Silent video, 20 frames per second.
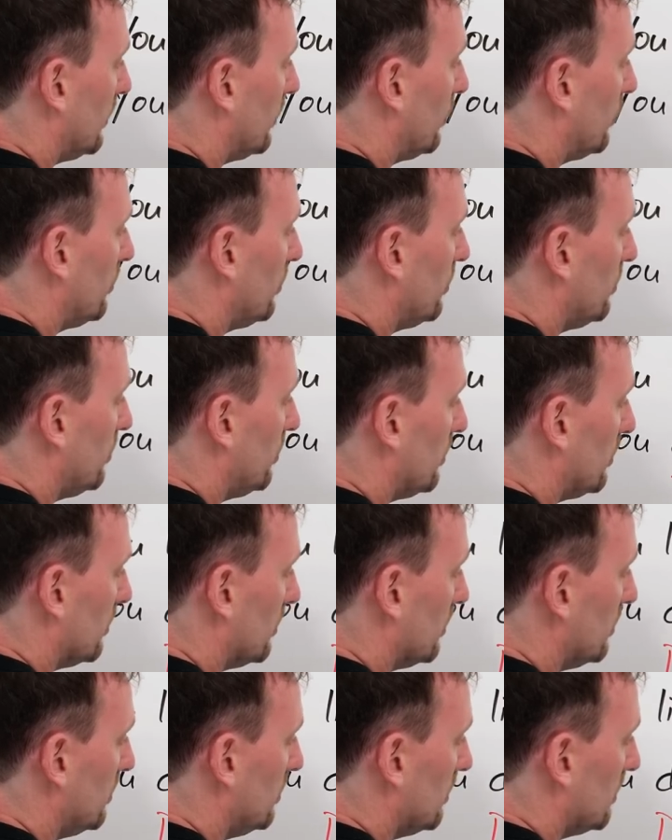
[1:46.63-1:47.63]
do
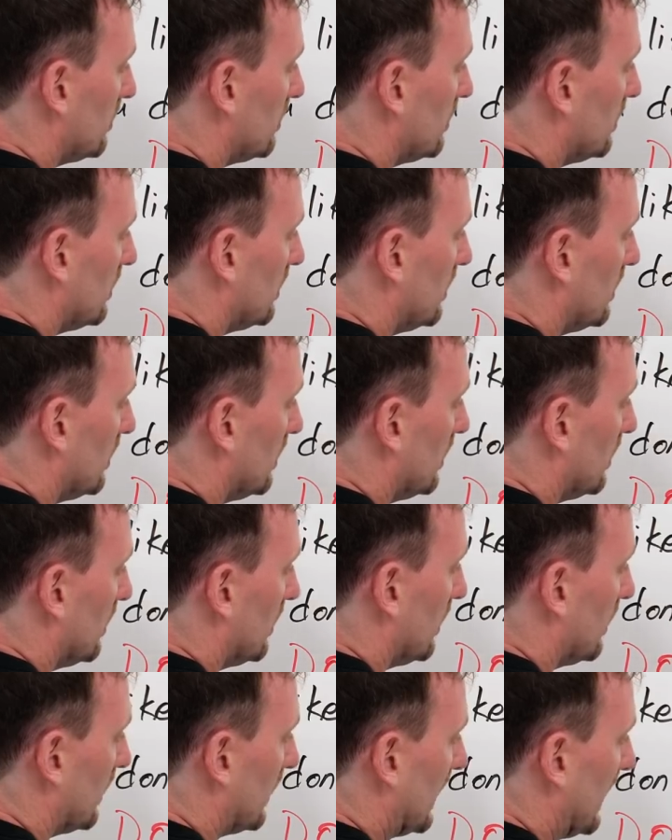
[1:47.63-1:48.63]
you
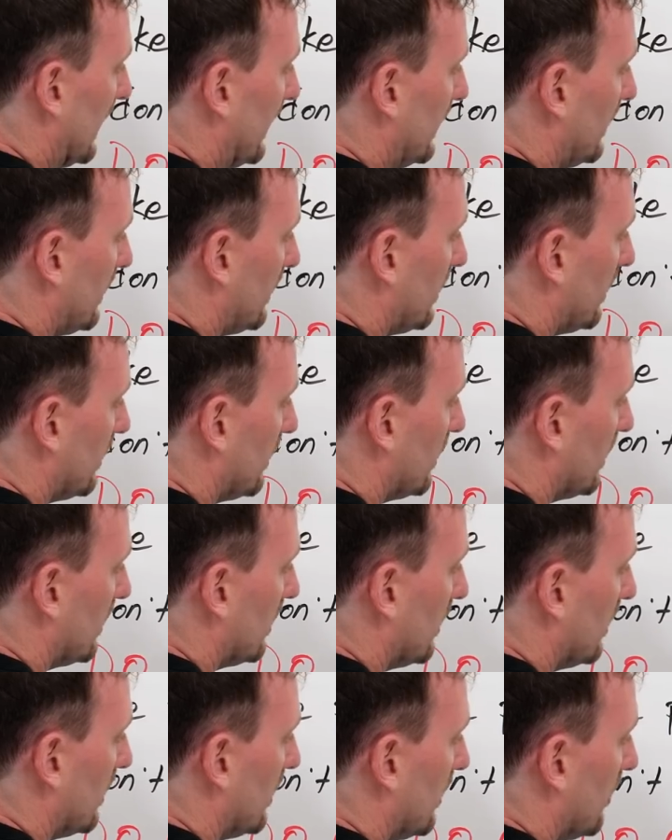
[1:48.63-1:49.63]
like
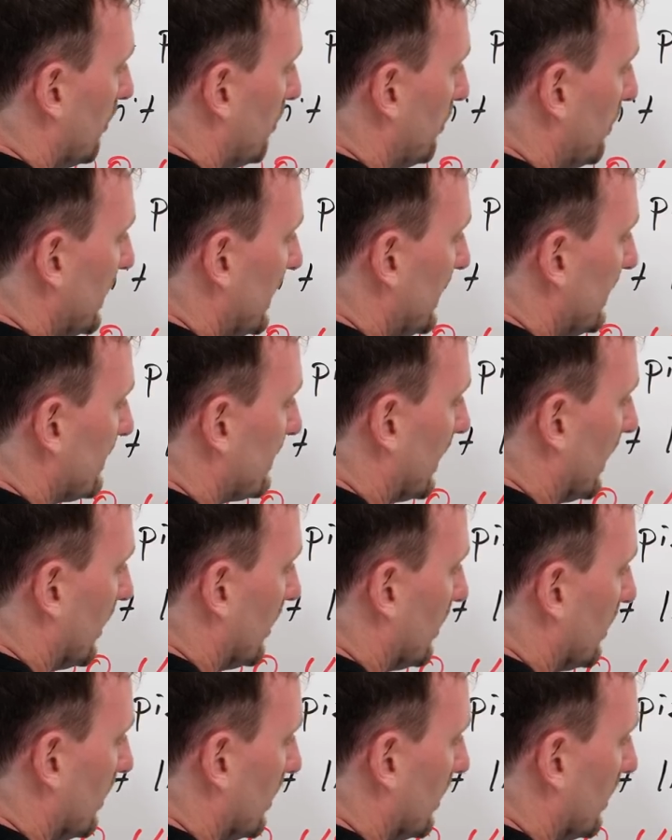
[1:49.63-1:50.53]
pizza?